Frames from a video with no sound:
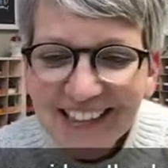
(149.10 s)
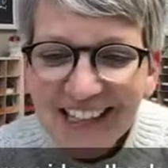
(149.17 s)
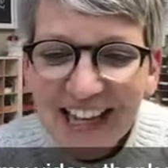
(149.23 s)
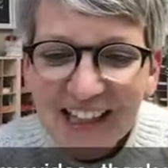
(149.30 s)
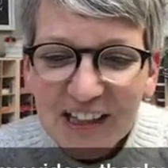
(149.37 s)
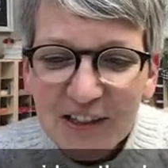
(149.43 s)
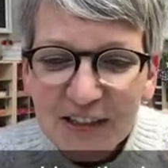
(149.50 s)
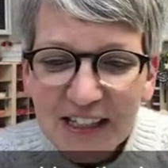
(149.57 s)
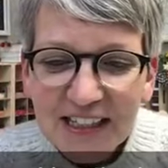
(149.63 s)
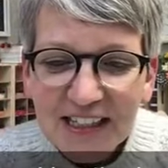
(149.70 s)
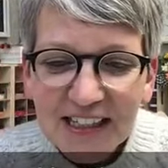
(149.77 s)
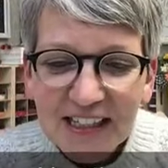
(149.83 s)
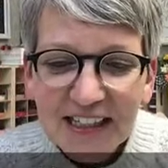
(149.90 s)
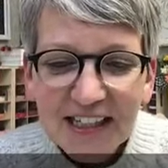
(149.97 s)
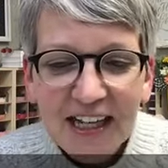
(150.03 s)
Hello,
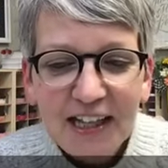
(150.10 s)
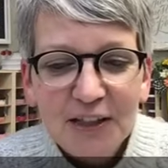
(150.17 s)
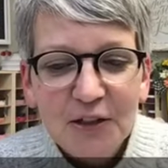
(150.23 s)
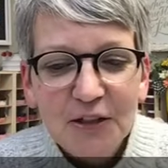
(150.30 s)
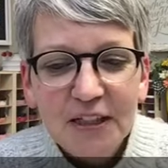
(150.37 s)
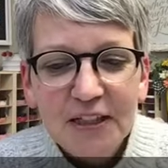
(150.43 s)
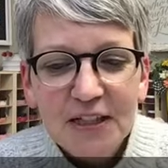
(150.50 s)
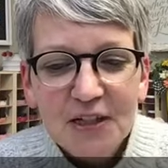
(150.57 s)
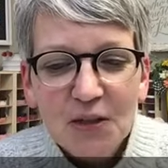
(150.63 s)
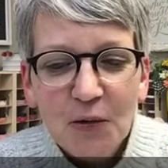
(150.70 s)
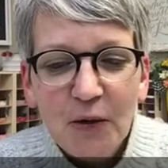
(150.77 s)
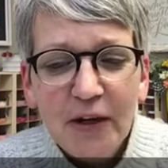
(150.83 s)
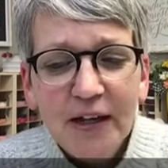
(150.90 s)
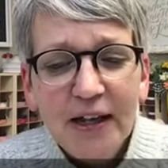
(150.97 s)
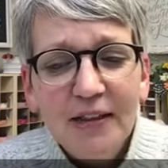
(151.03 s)
Linda, Linda. Hello, Linda
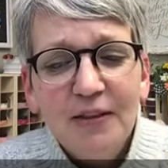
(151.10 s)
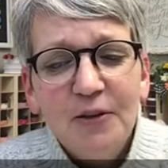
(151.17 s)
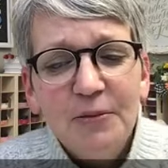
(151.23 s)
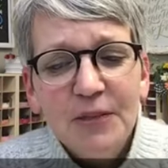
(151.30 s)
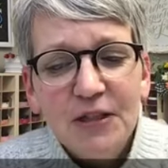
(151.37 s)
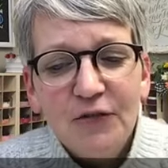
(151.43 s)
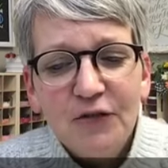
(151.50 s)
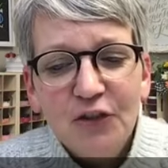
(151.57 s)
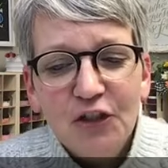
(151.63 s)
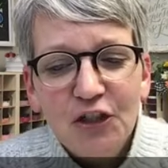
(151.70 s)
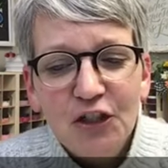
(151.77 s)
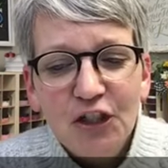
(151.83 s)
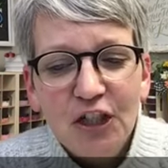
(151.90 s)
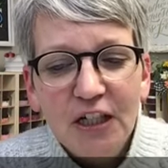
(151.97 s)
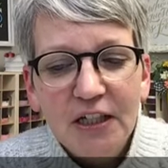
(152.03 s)
Squirt. Hello, Miss
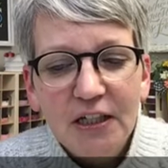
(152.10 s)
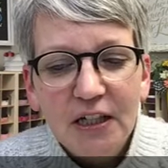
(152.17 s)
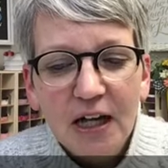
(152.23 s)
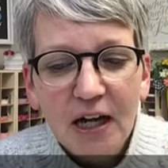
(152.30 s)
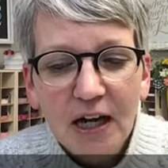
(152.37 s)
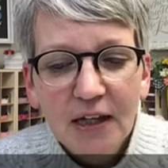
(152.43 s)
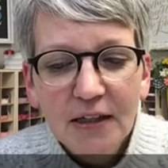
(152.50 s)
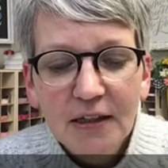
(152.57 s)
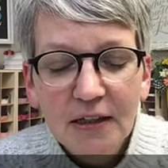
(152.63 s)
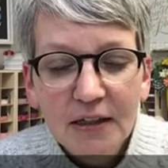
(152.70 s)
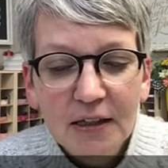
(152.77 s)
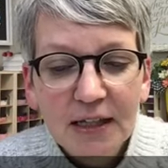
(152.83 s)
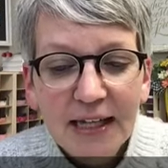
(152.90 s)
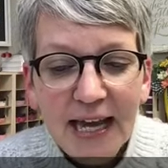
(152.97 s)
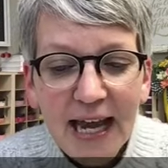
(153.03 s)
Virginia.
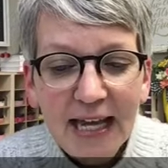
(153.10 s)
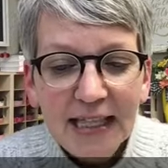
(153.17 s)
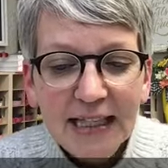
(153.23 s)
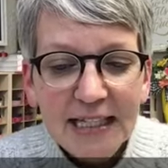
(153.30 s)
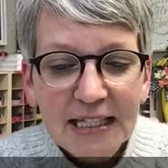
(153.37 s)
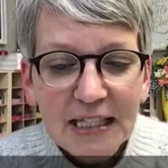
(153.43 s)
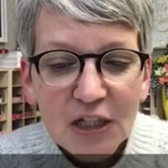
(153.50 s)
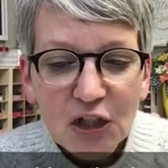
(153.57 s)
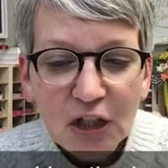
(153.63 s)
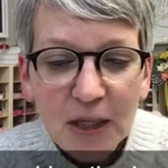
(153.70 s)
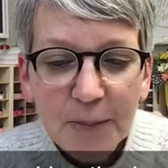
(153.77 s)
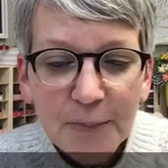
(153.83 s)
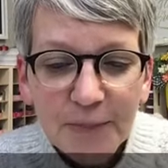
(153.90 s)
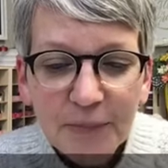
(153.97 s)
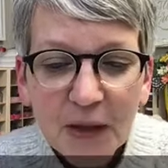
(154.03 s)
Hey, Lisa
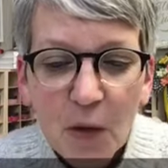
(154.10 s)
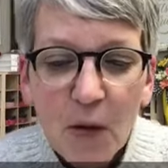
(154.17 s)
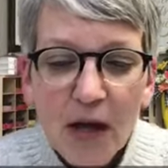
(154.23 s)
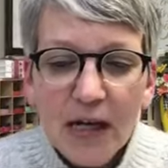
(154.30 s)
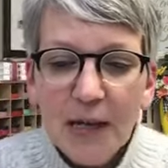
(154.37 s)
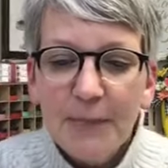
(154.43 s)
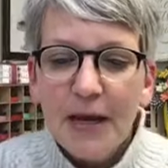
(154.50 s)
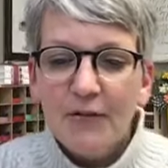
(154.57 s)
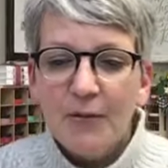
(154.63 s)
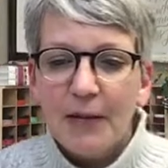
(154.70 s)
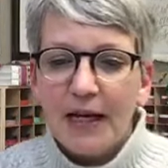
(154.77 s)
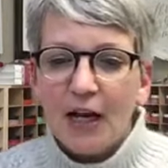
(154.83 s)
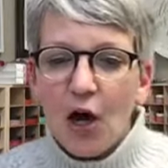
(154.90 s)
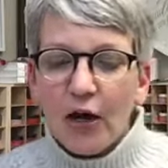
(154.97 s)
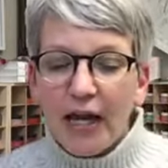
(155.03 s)
G. Welcome,
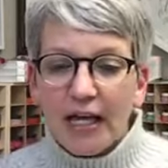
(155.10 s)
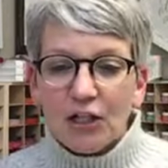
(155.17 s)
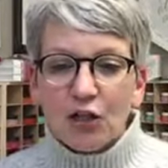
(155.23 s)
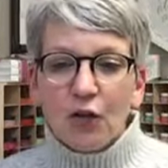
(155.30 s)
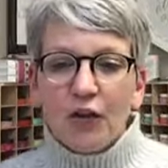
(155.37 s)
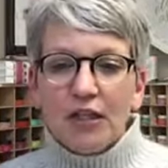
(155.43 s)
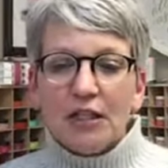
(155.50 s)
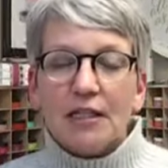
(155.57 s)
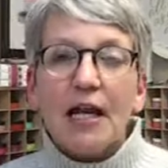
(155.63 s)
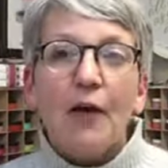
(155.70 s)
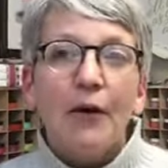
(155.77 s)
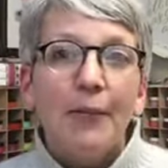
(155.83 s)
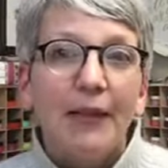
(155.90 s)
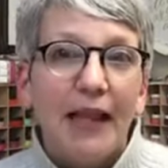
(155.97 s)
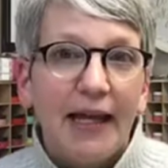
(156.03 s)
everybody. Okay, so this is how
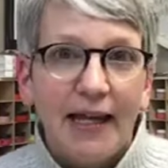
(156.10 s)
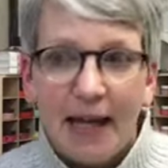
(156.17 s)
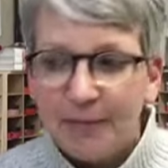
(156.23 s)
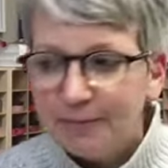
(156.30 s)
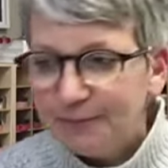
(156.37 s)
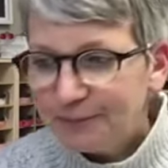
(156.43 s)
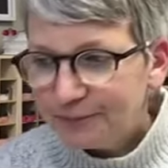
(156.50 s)
we play a game.